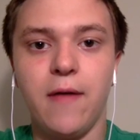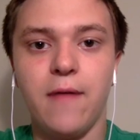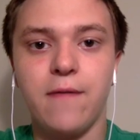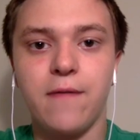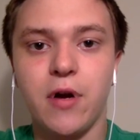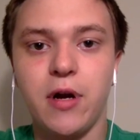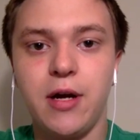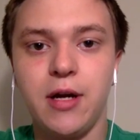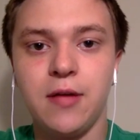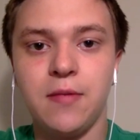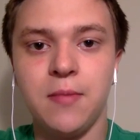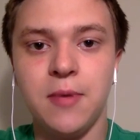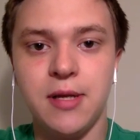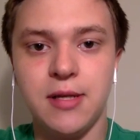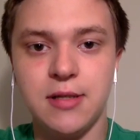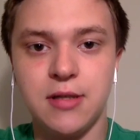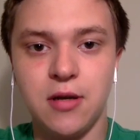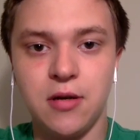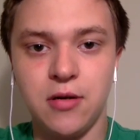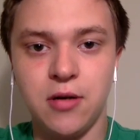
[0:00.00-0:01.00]
Freedom
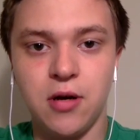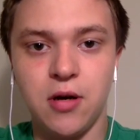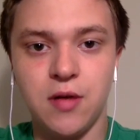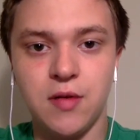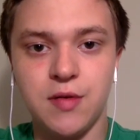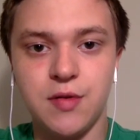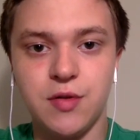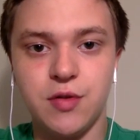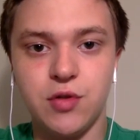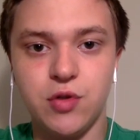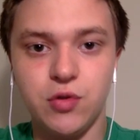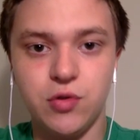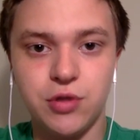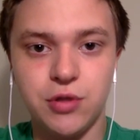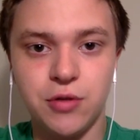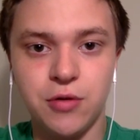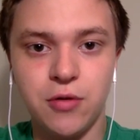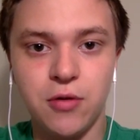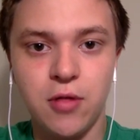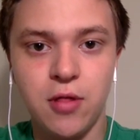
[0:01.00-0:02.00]
is
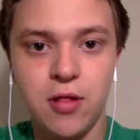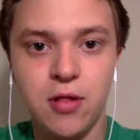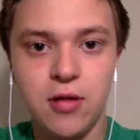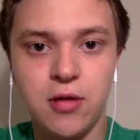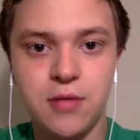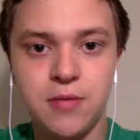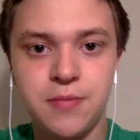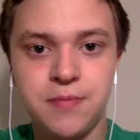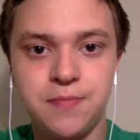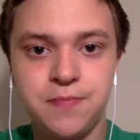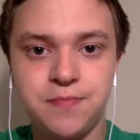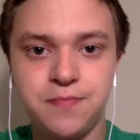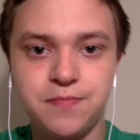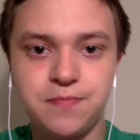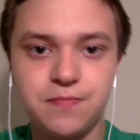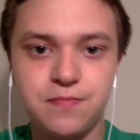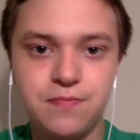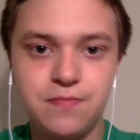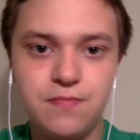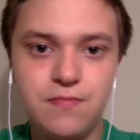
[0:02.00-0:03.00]
Unconstitutional,
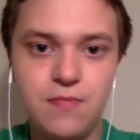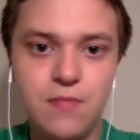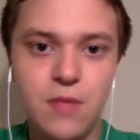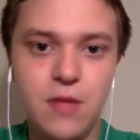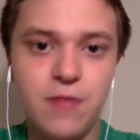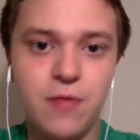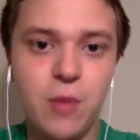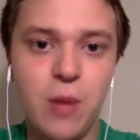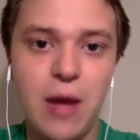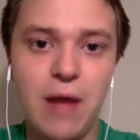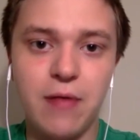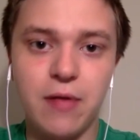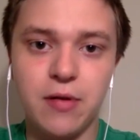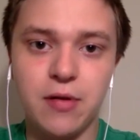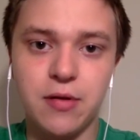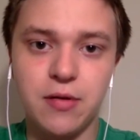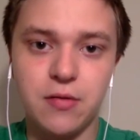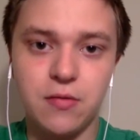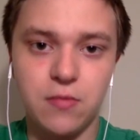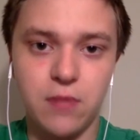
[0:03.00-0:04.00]
if you haven't
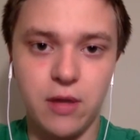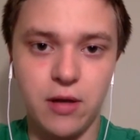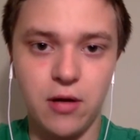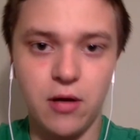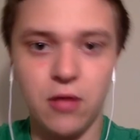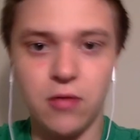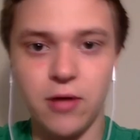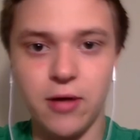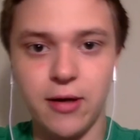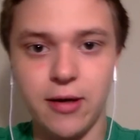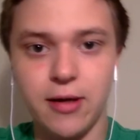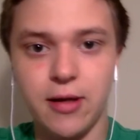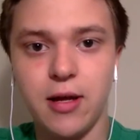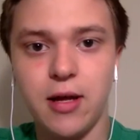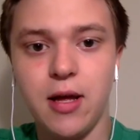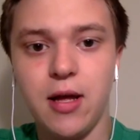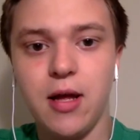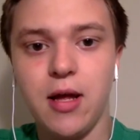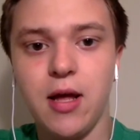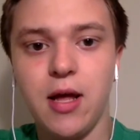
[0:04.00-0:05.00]
read it already.
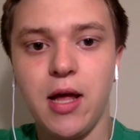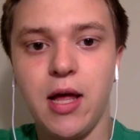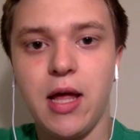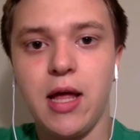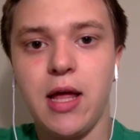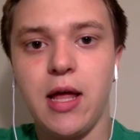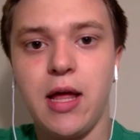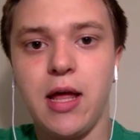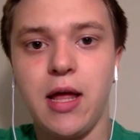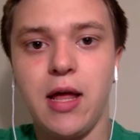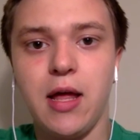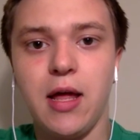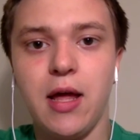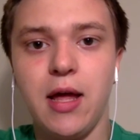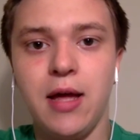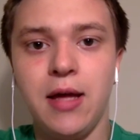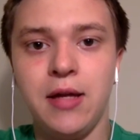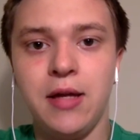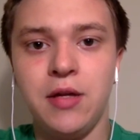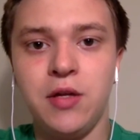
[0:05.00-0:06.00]

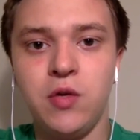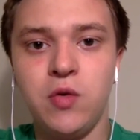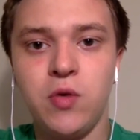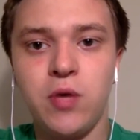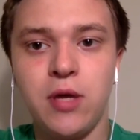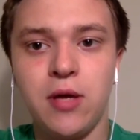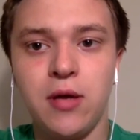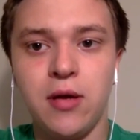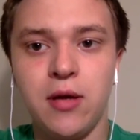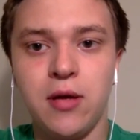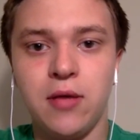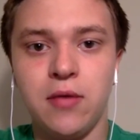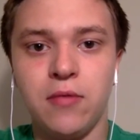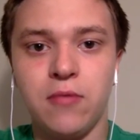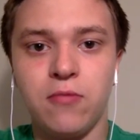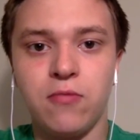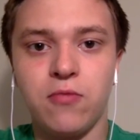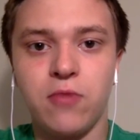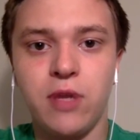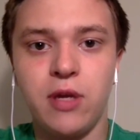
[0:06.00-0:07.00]
And you can
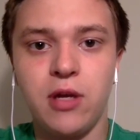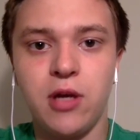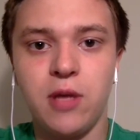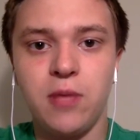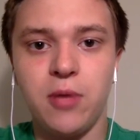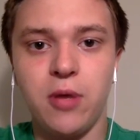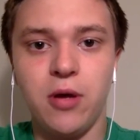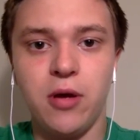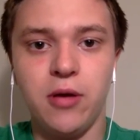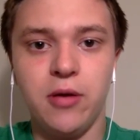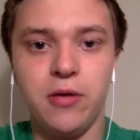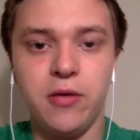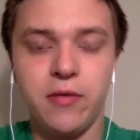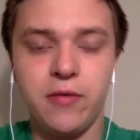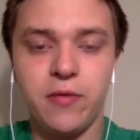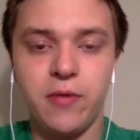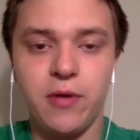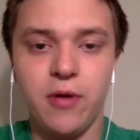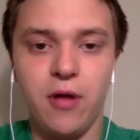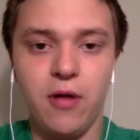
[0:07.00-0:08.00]
read up on, you don't have
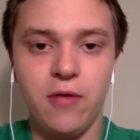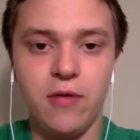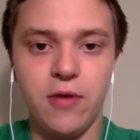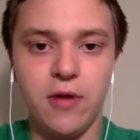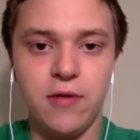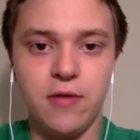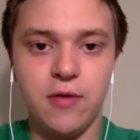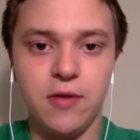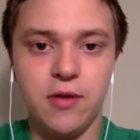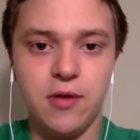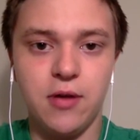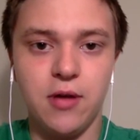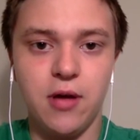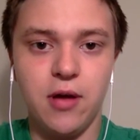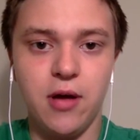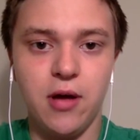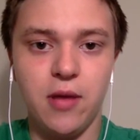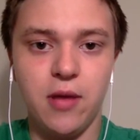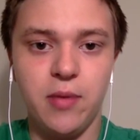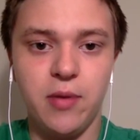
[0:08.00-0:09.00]
to read all of it, obviously,
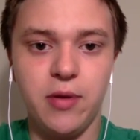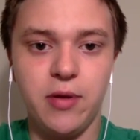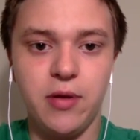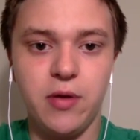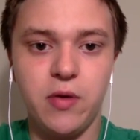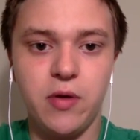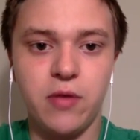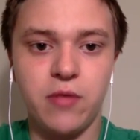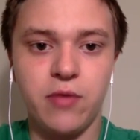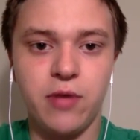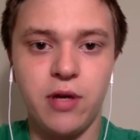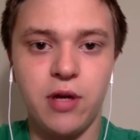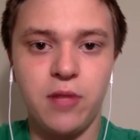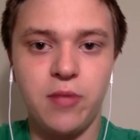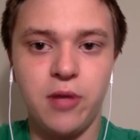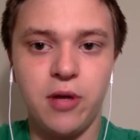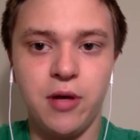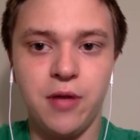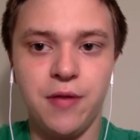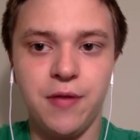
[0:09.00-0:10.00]
but you can read up
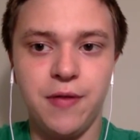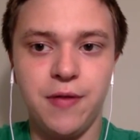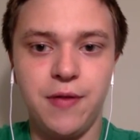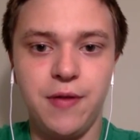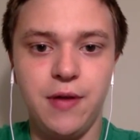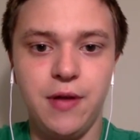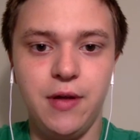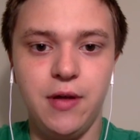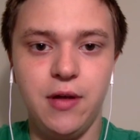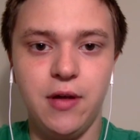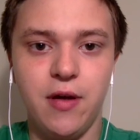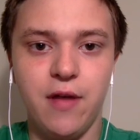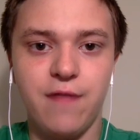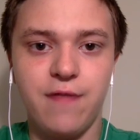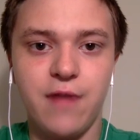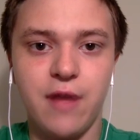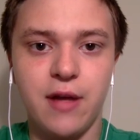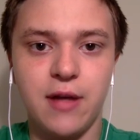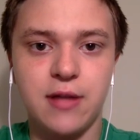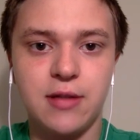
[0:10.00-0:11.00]
on the
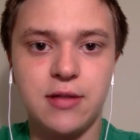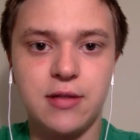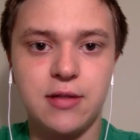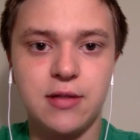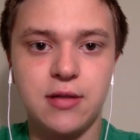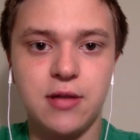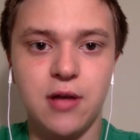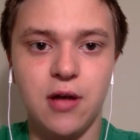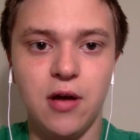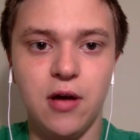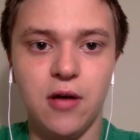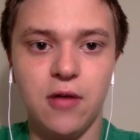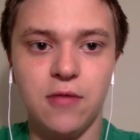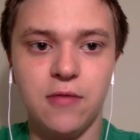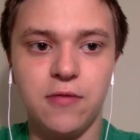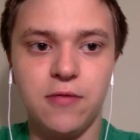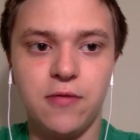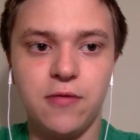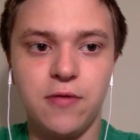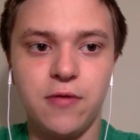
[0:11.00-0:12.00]
effects of